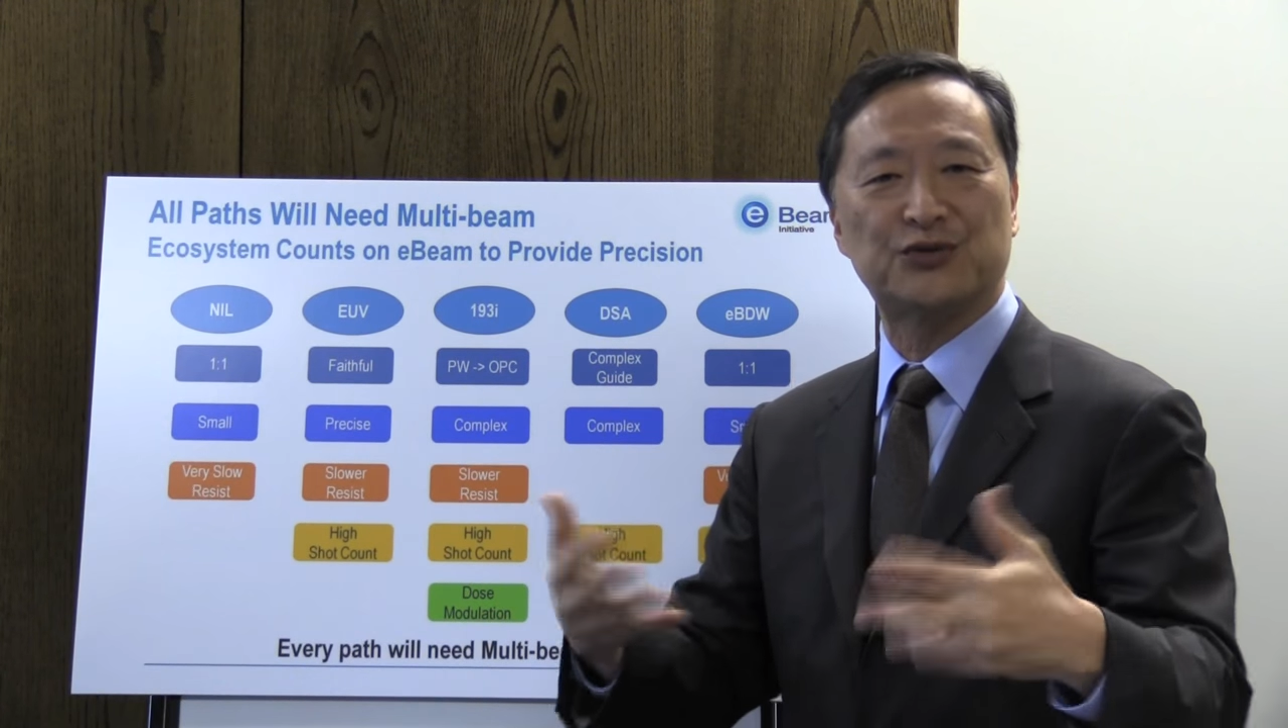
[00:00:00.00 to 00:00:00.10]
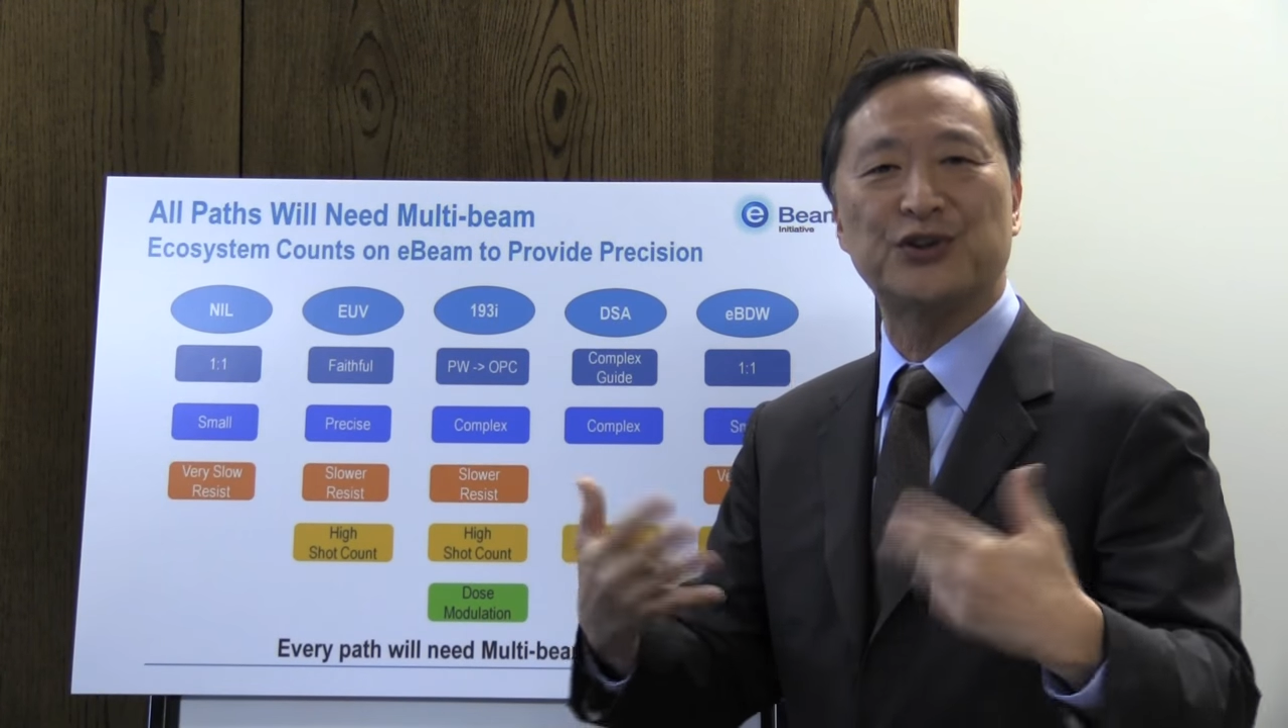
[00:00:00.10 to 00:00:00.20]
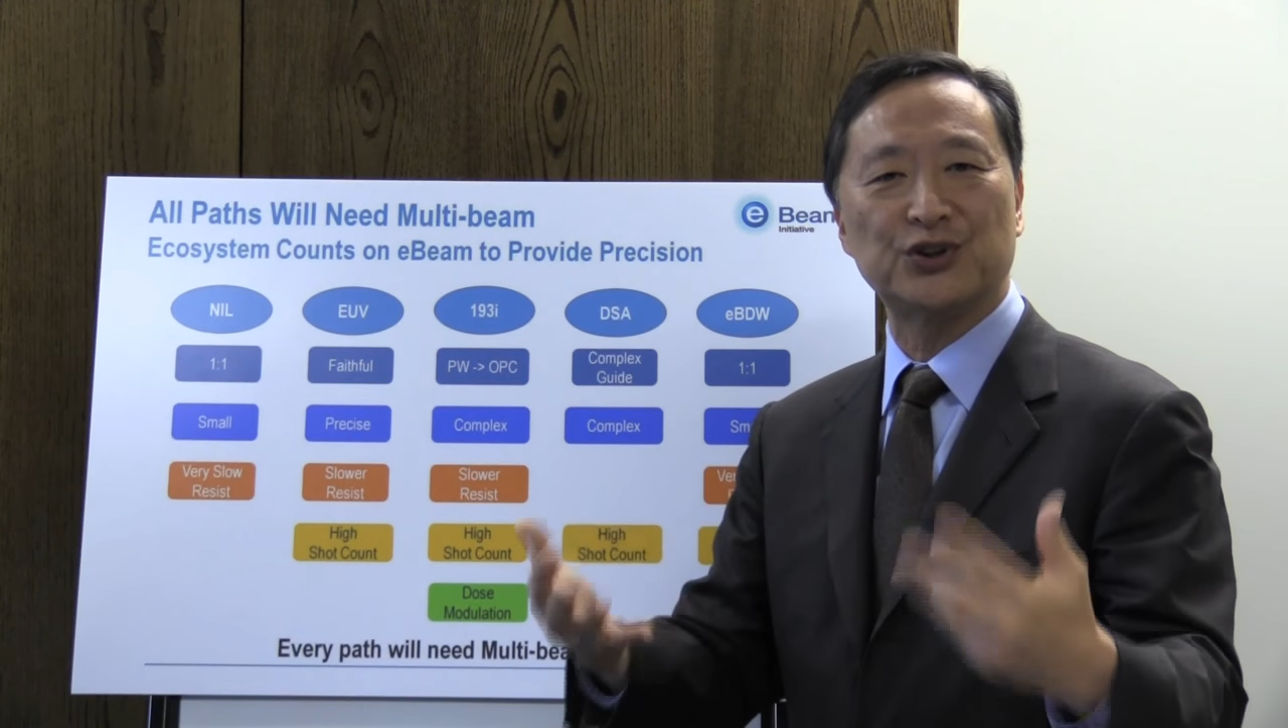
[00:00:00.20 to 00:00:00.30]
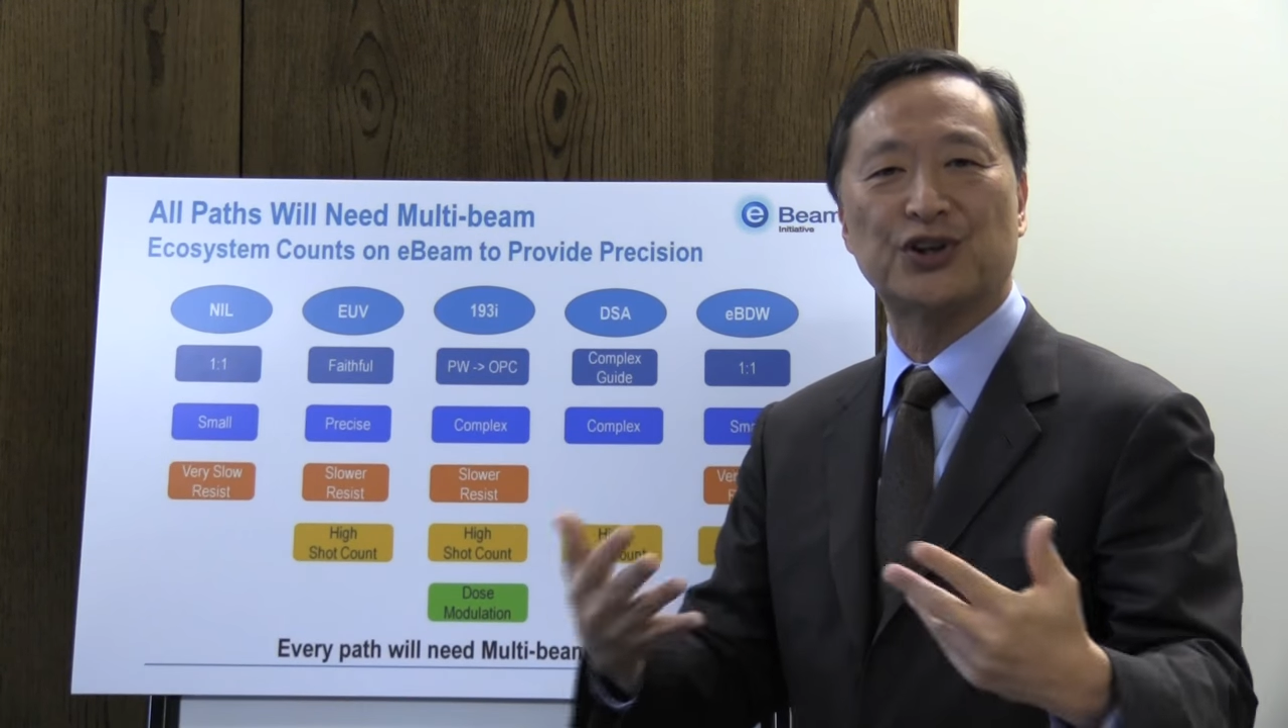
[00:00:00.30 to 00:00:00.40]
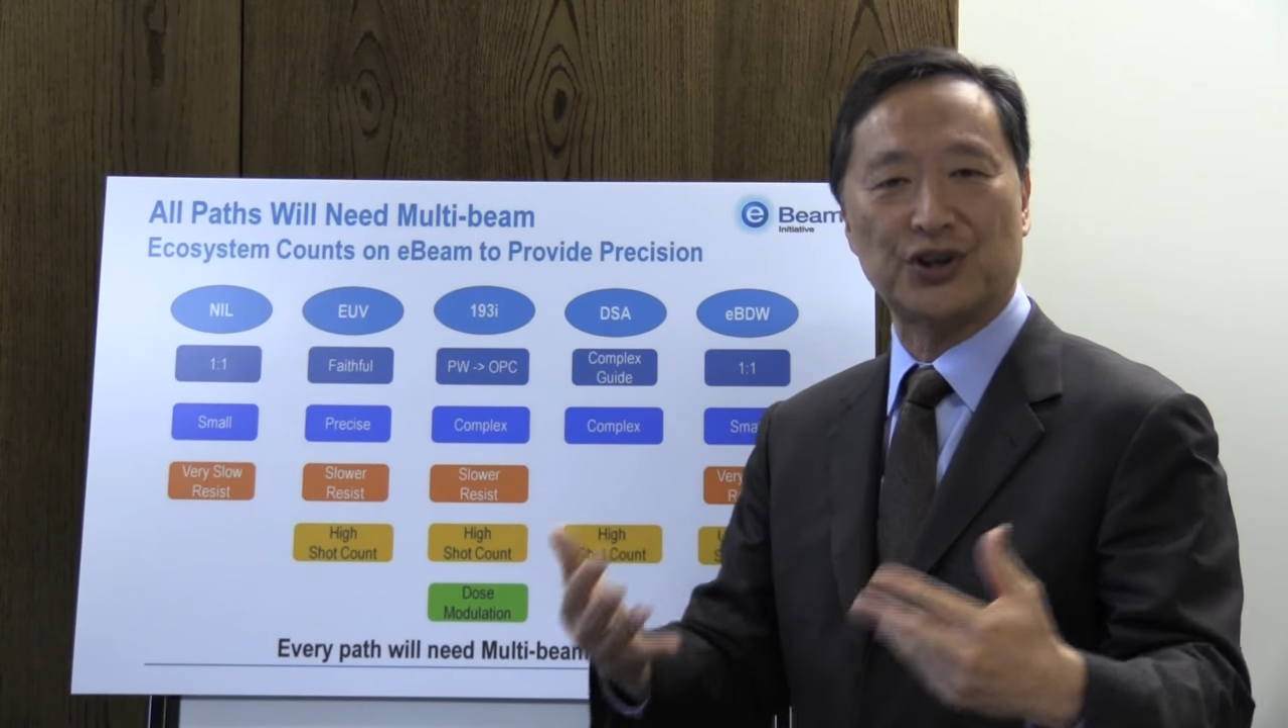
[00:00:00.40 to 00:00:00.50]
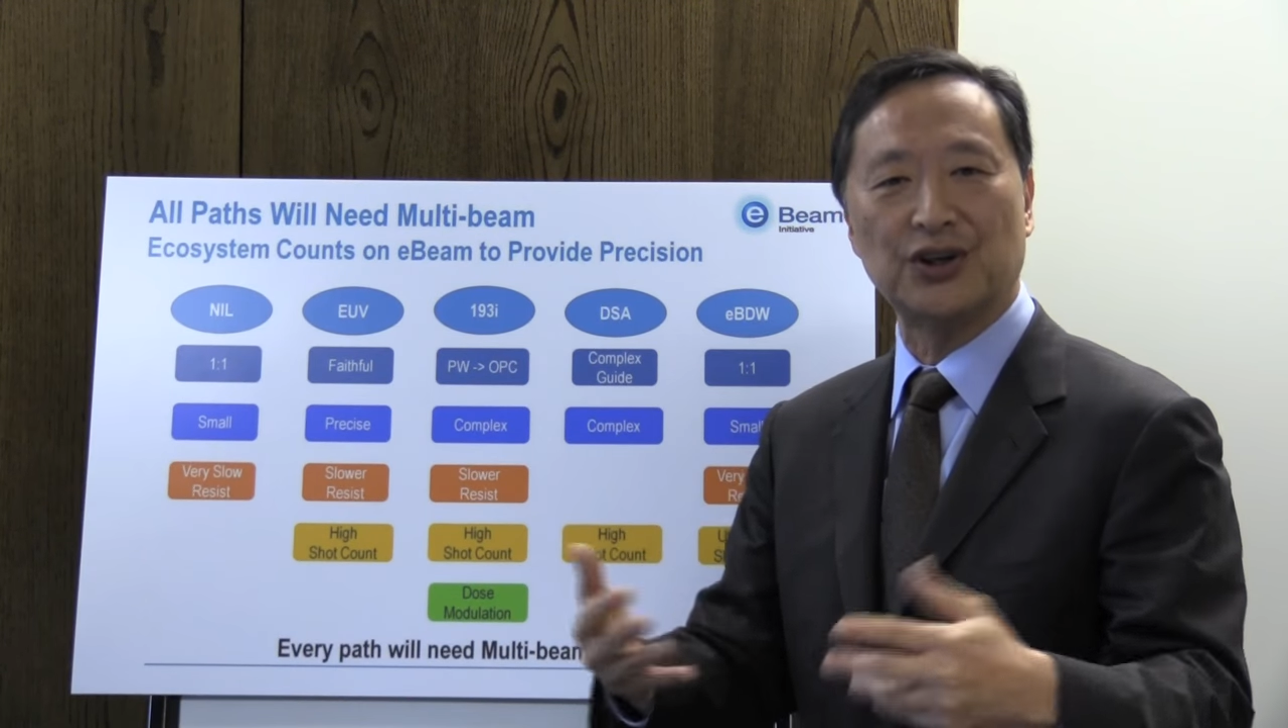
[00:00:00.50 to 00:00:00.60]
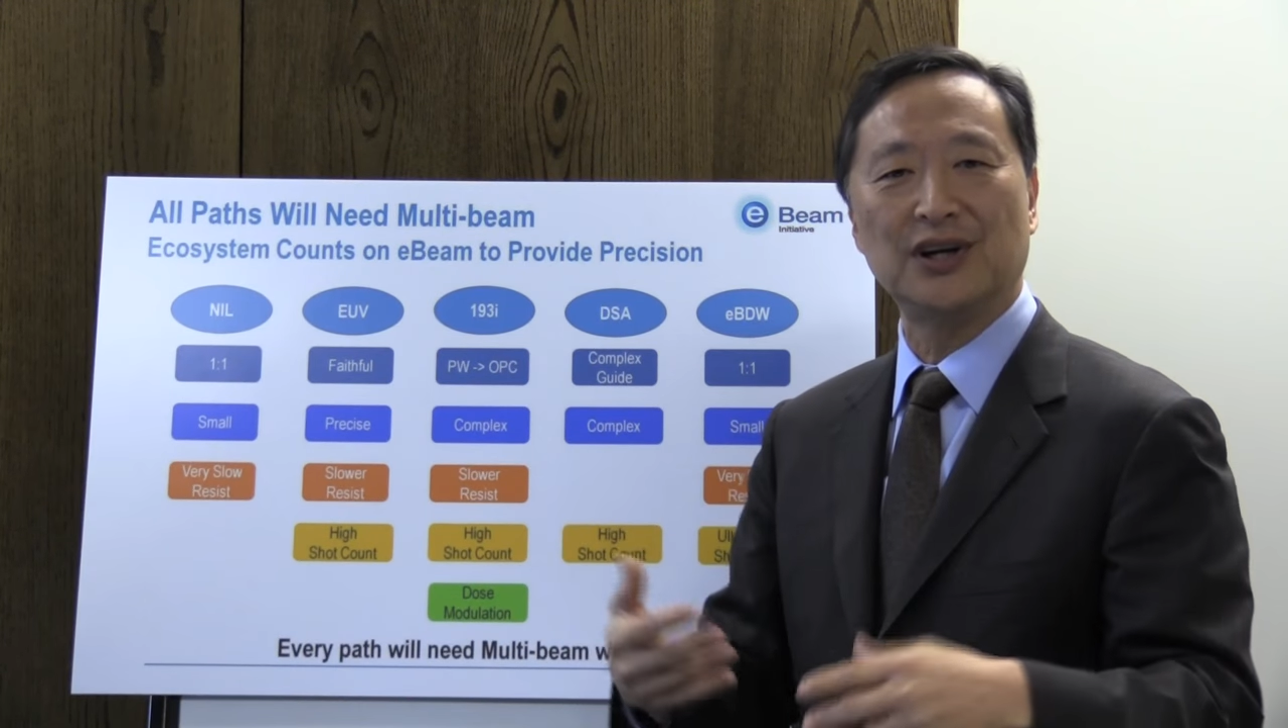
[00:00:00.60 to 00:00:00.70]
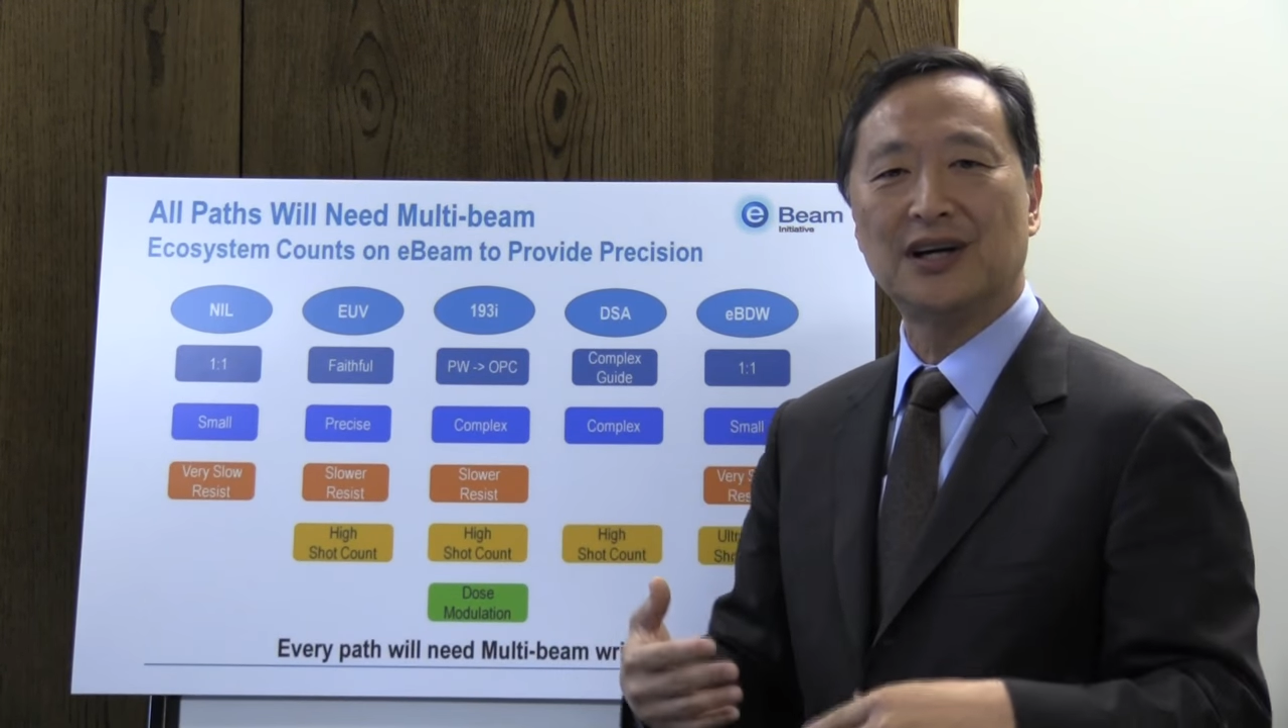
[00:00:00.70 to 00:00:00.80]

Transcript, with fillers: filter